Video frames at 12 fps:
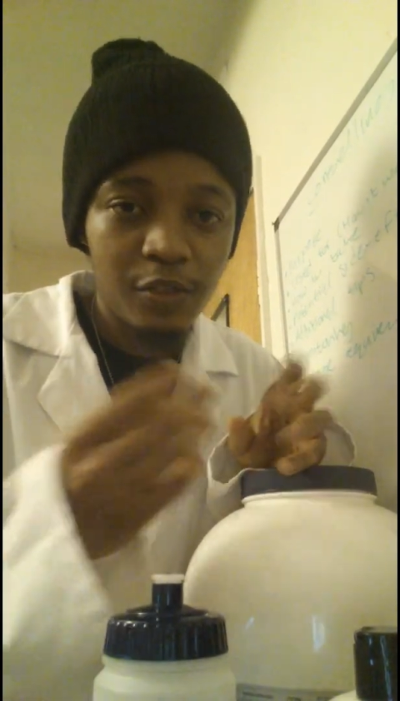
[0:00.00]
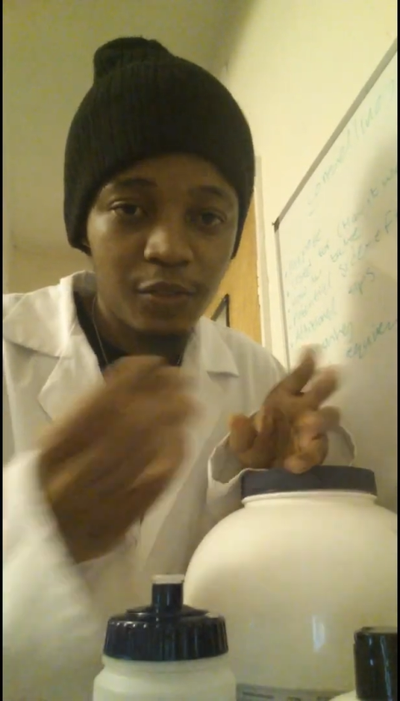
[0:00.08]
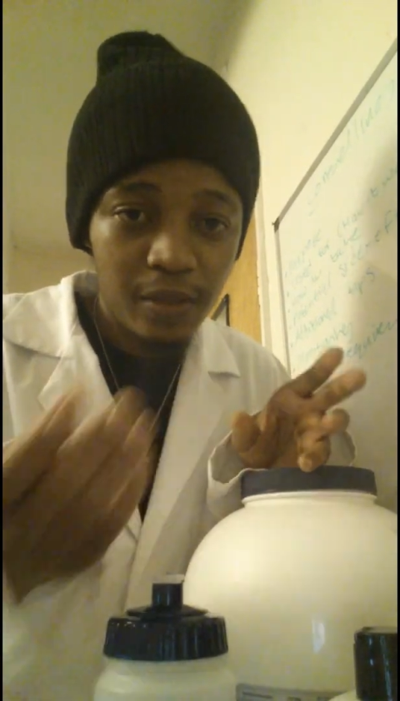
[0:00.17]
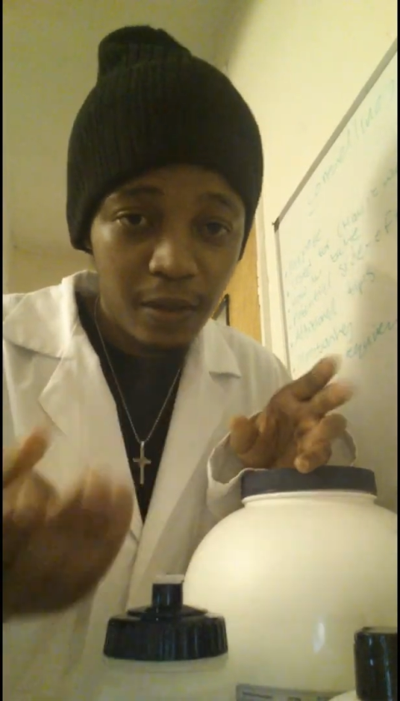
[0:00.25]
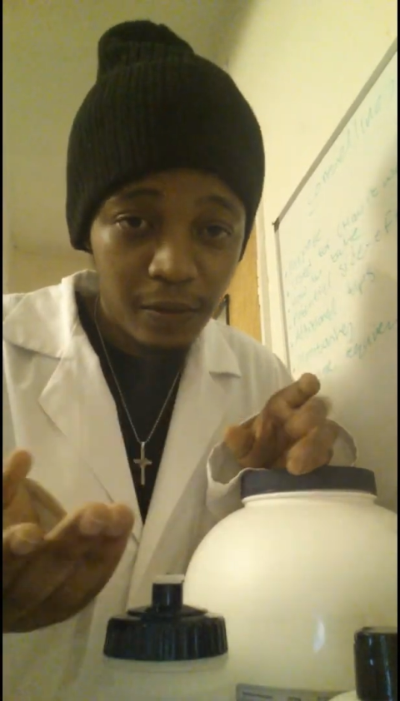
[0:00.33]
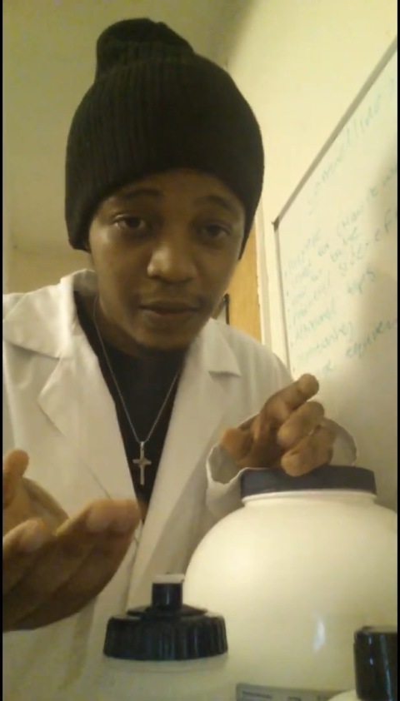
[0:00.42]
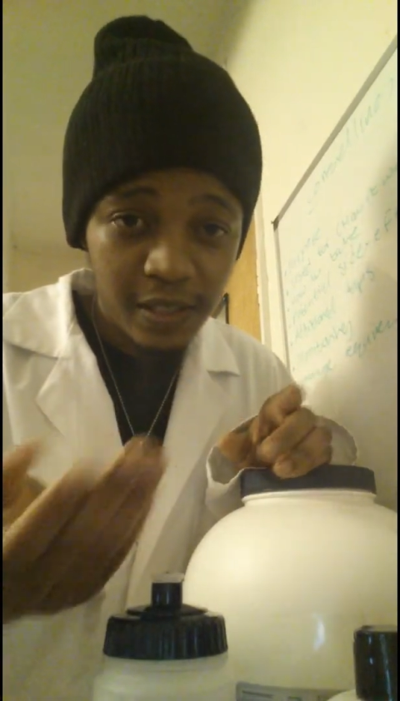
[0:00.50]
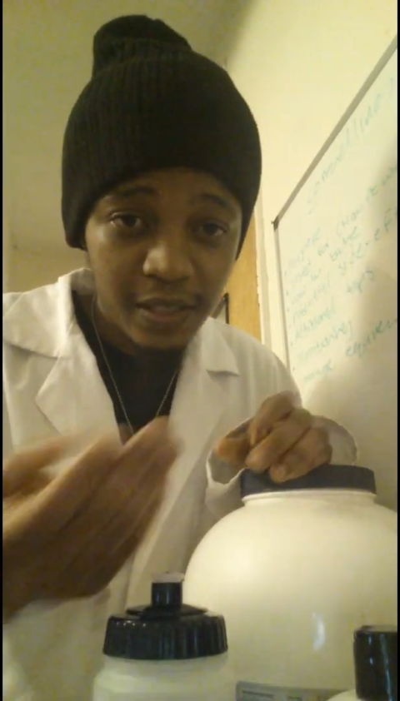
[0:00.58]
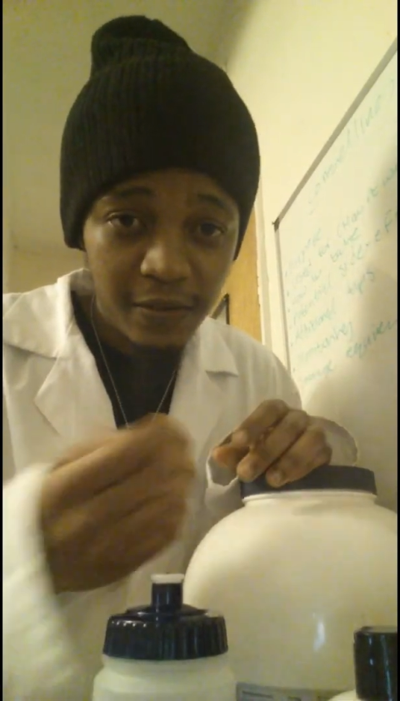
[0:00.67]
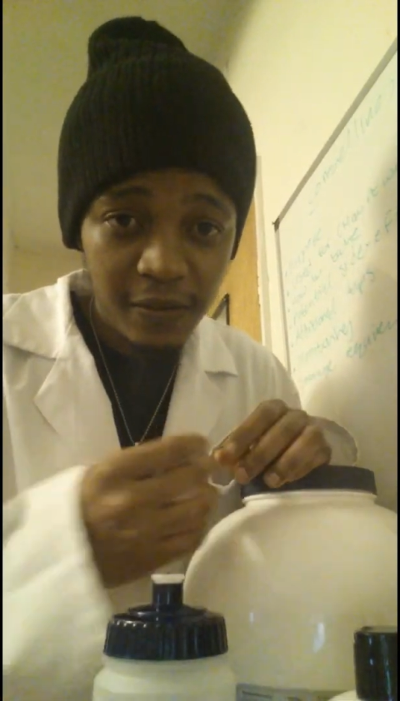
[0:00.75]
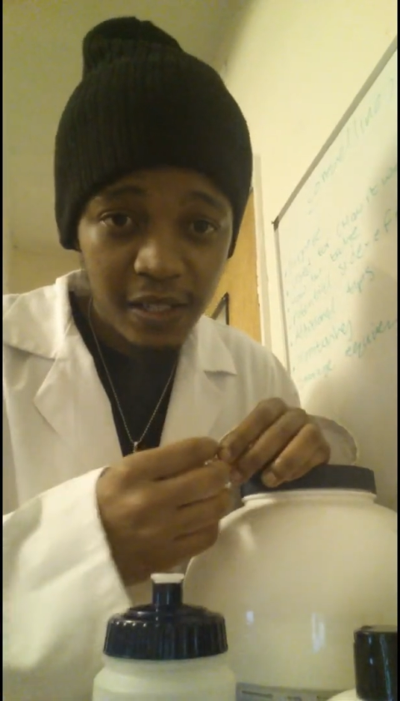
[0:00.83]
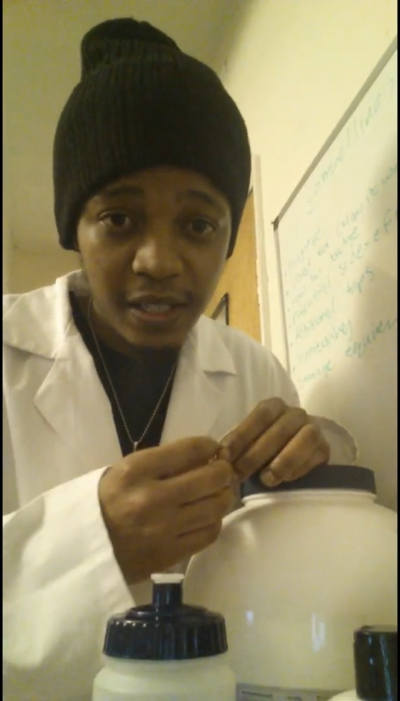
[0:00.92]
So now with
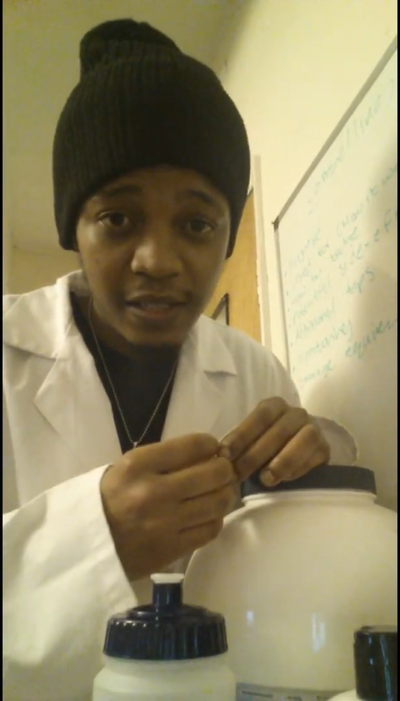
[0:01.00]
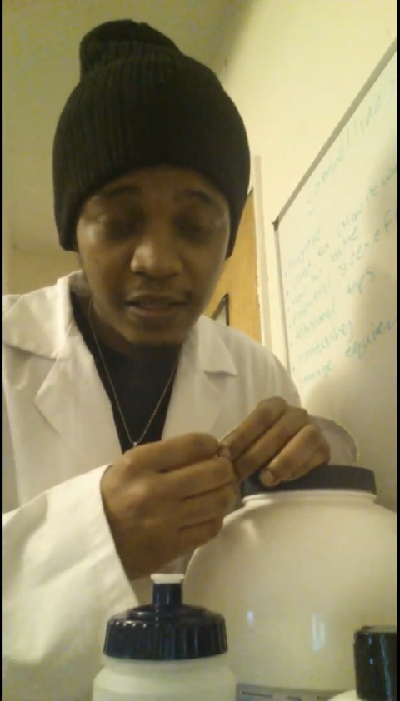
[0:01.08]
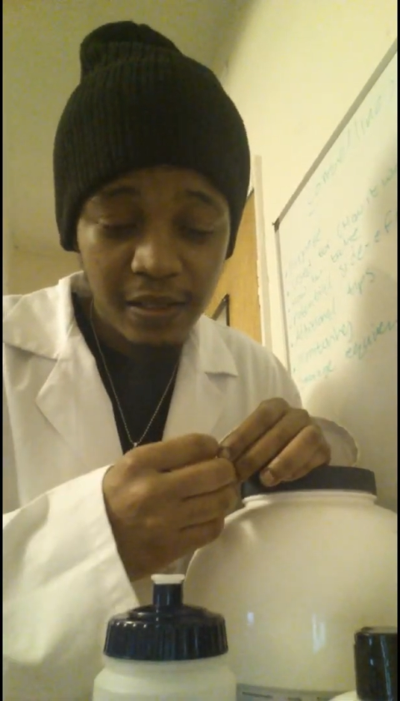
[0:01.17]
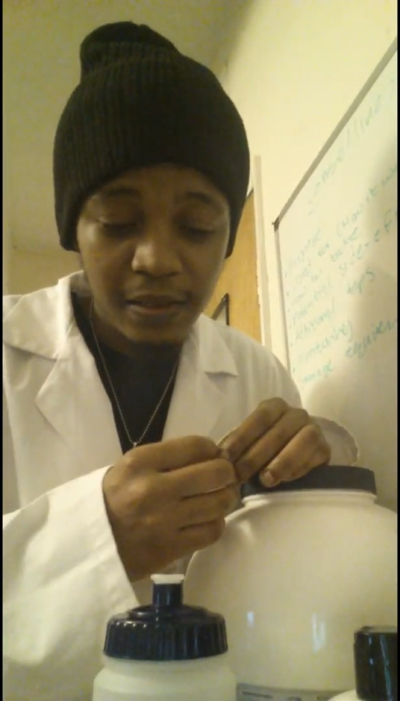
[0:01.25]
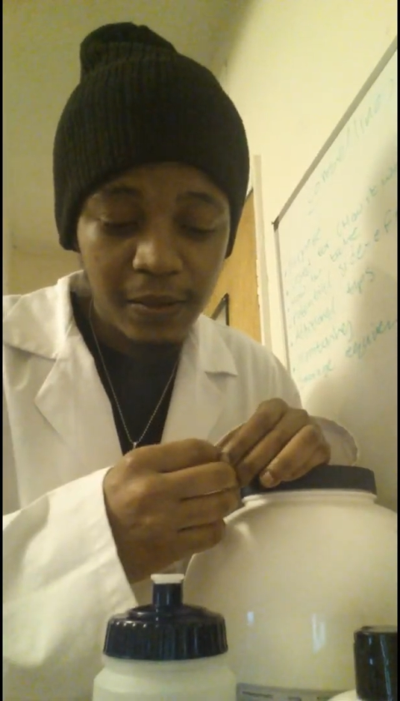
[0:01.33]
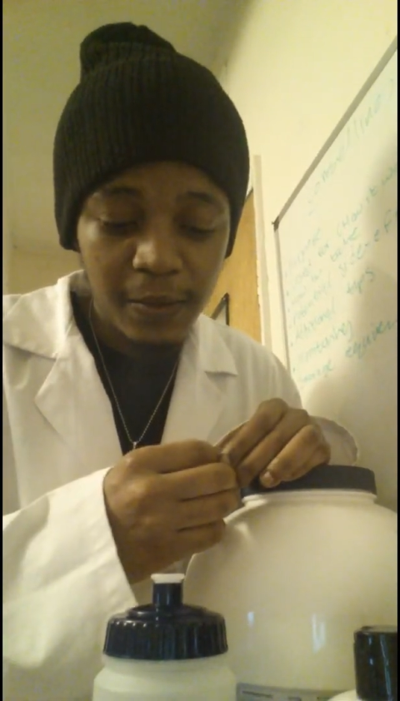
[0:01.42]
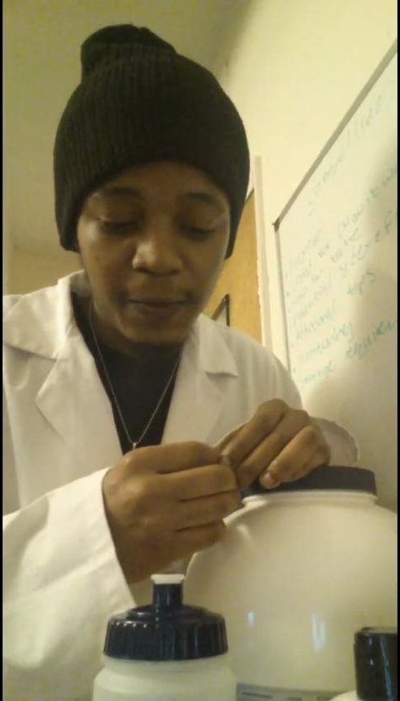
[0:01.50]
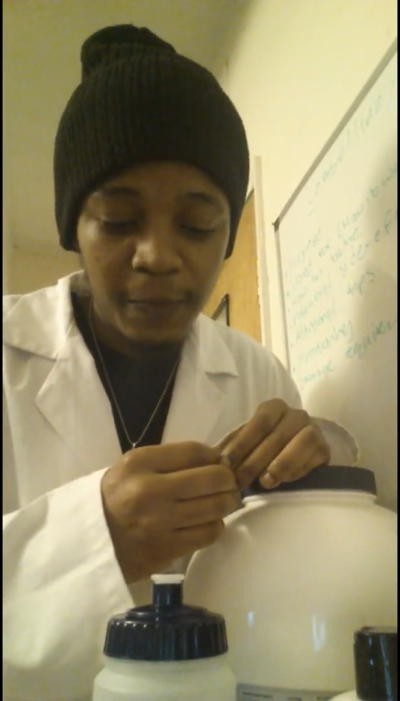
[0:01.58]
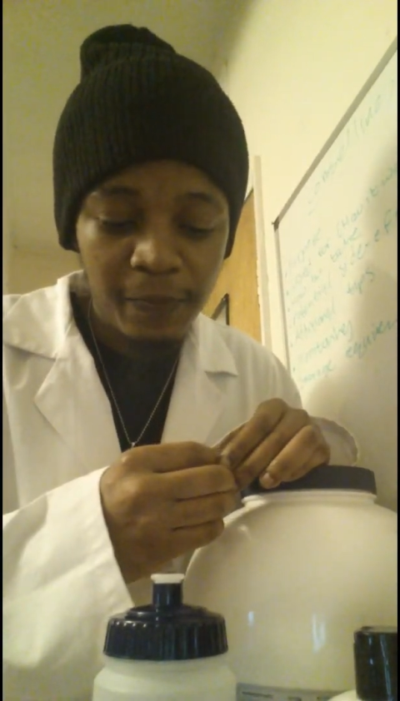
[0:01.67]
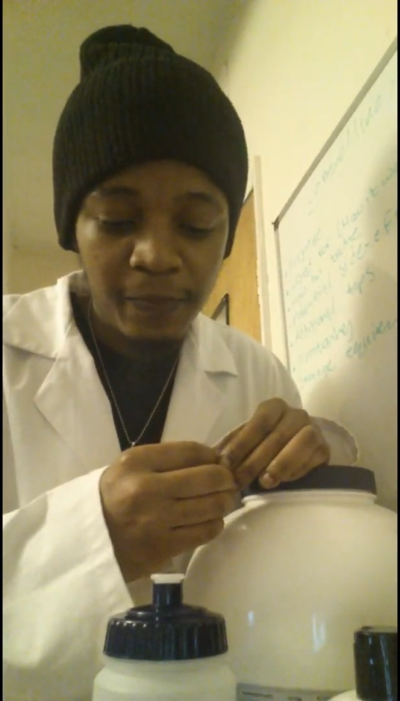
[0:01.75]
cephalexin,